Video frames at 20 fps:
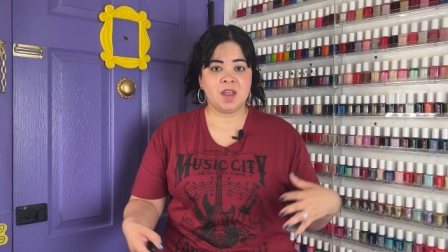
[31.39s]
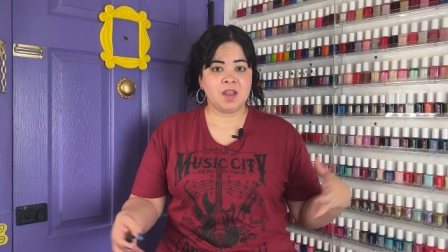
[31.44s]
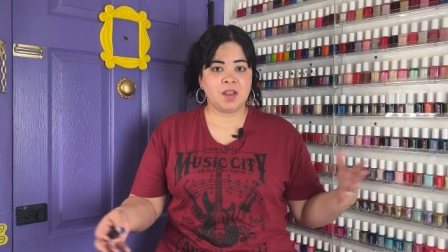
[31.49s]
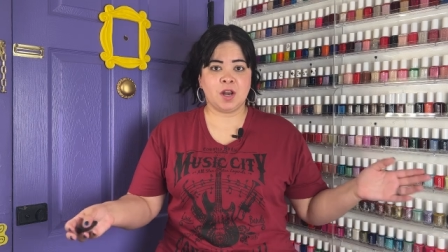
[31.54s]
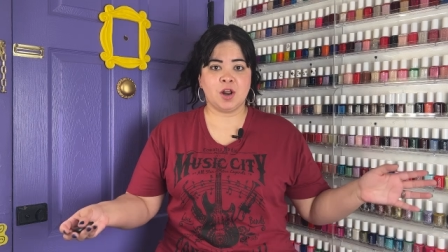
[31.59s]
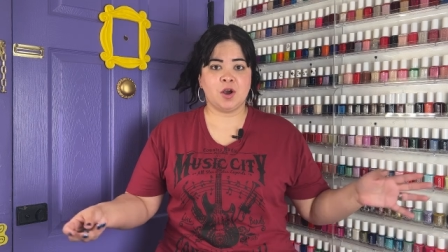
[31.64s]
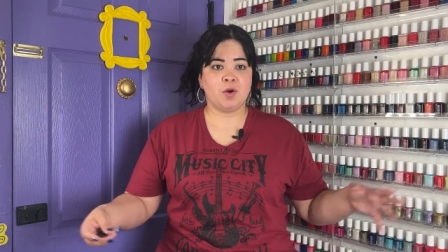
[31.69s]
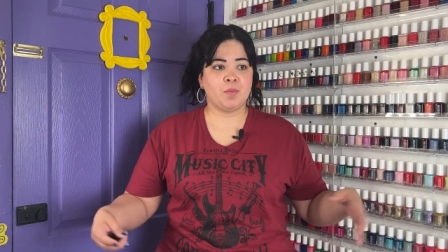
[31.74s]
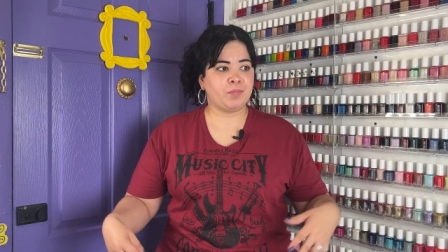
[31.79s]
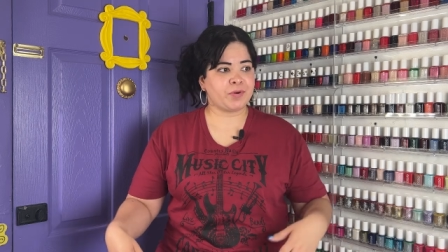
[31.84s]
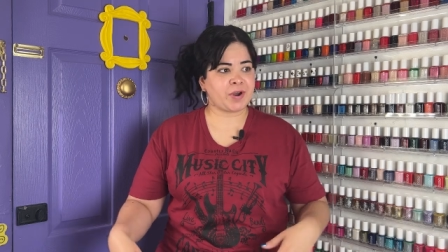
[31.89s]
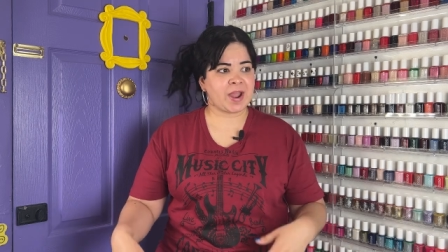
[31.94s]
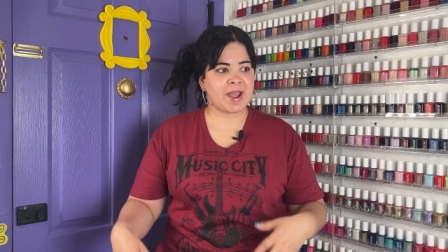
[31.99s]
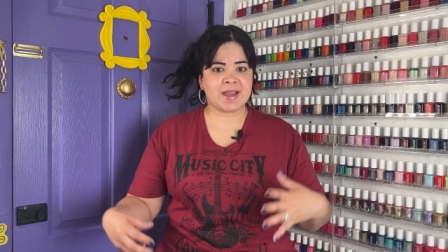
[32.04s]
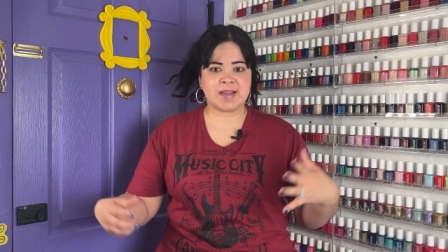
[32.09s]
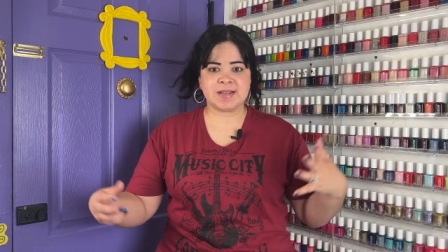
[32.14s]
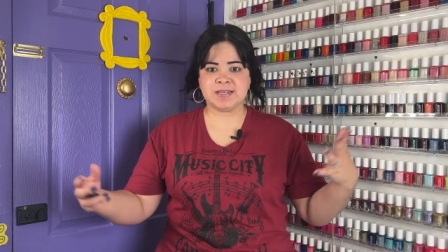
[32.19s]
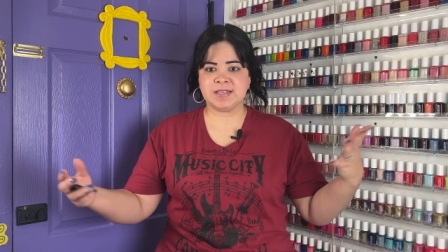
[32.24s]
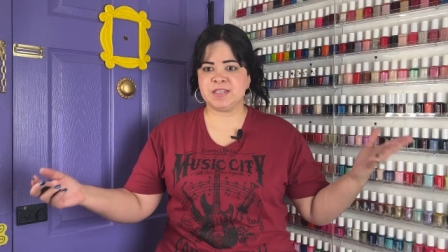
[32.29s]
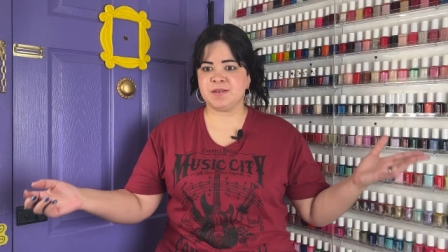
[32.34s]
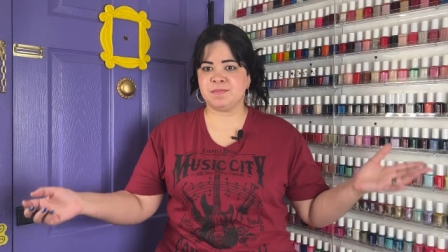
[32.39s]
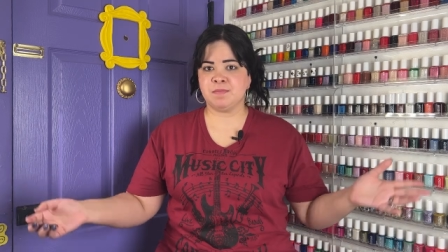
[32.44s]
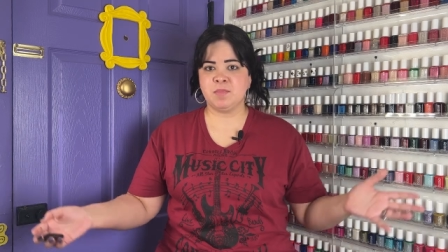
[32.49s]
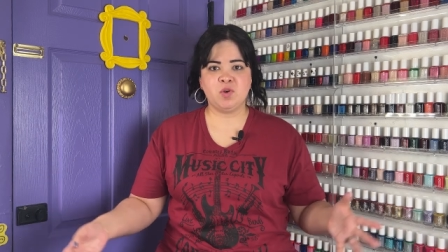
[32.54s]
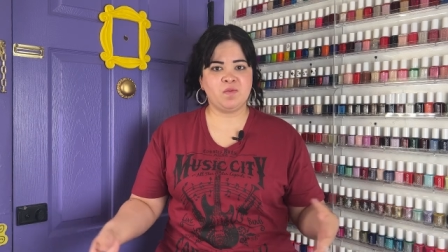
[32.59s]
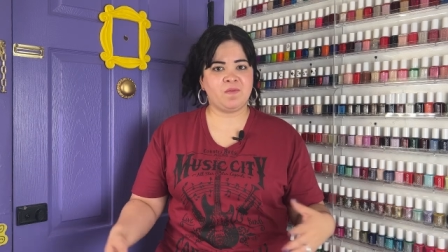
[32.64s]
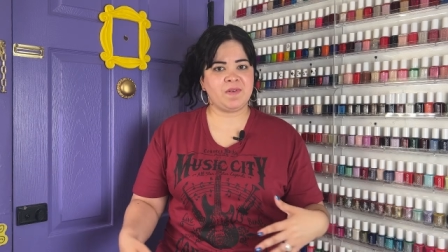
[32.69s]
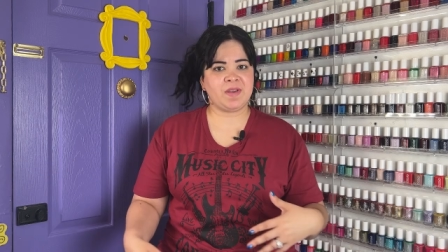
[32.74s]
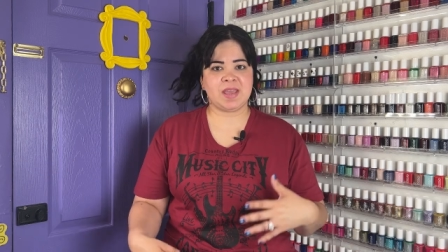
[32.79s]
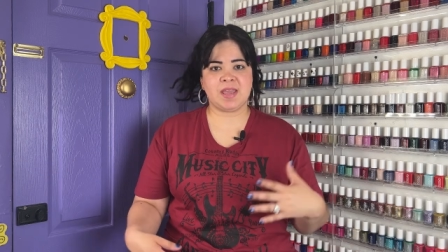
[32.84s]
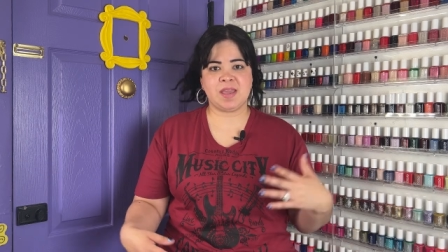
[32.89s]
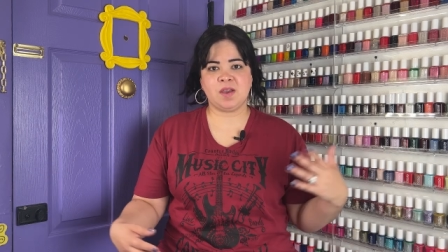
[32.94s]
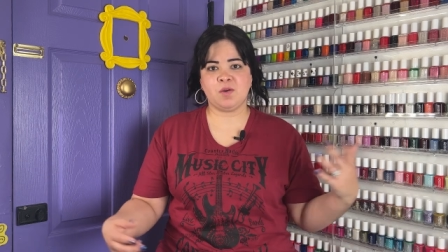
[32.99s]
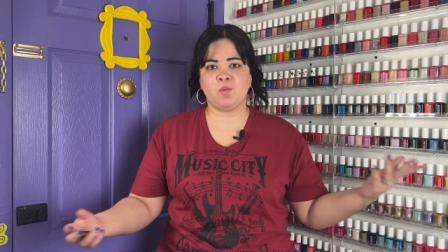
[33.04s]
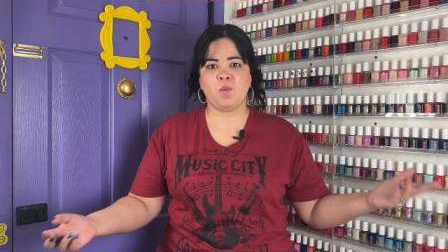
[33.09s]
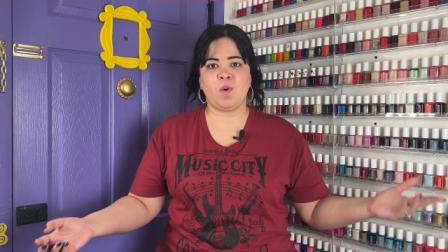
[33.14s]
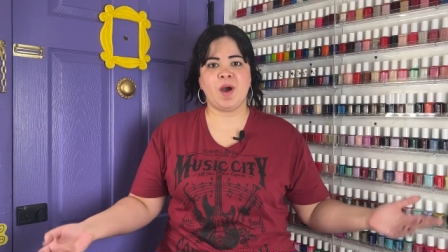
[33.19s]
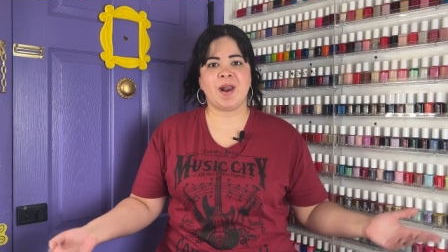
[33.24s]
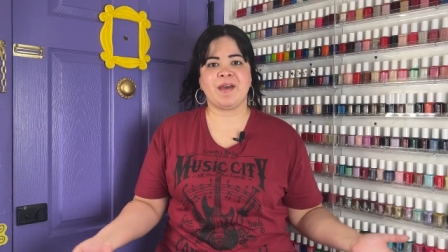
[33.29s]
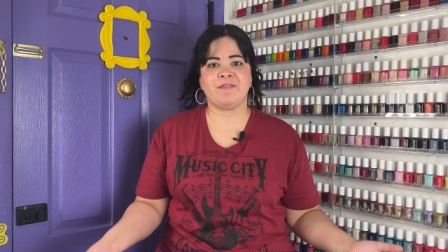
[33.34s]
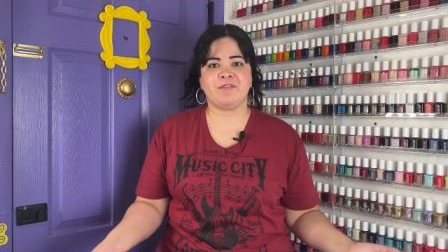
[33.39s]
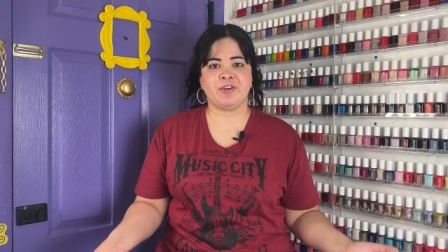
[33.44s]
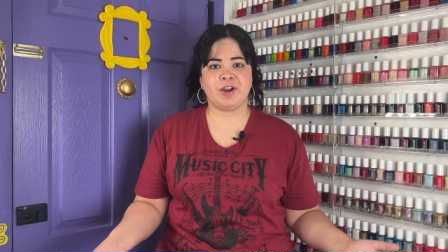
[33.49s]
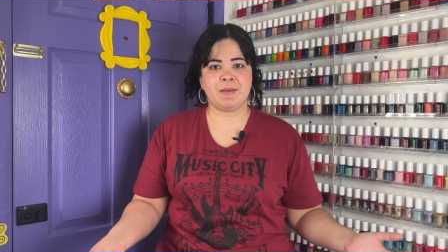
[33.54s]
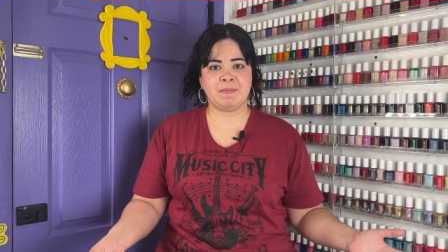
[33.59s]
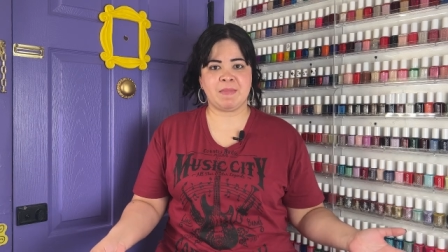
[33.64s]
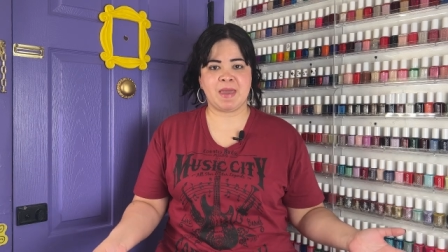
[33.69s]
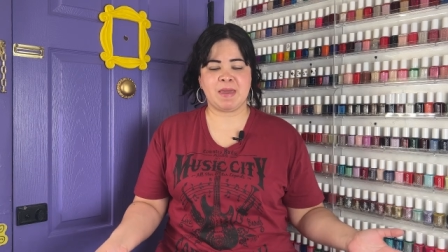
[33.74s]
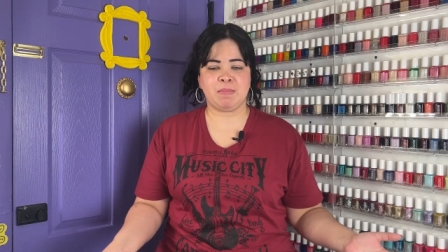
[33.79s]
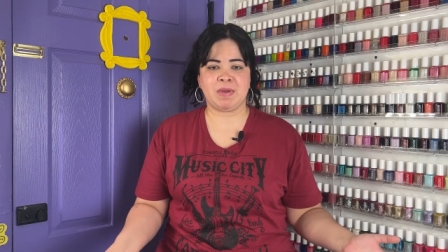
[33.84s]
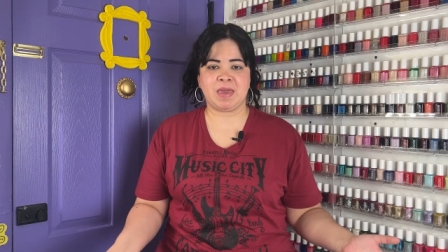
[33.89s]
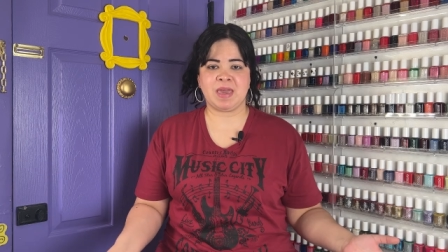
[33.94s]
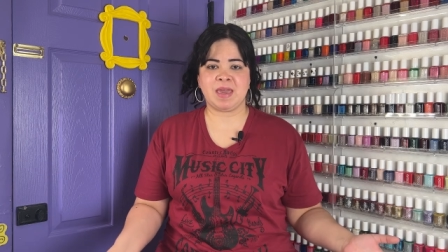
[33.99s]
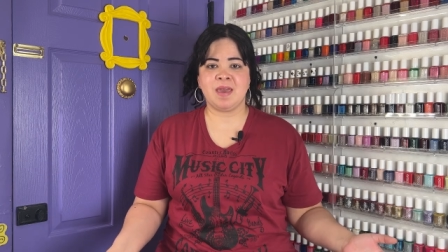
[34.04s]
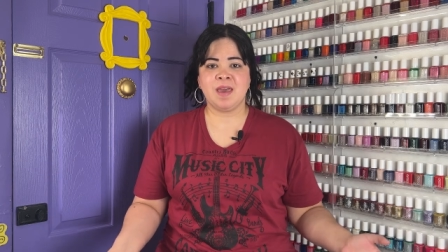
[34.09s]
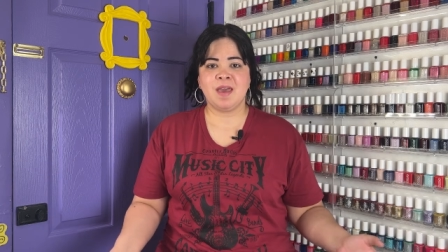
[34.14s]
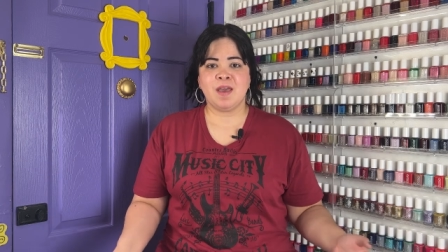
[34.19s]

you know, brand, movie, whatever it may be.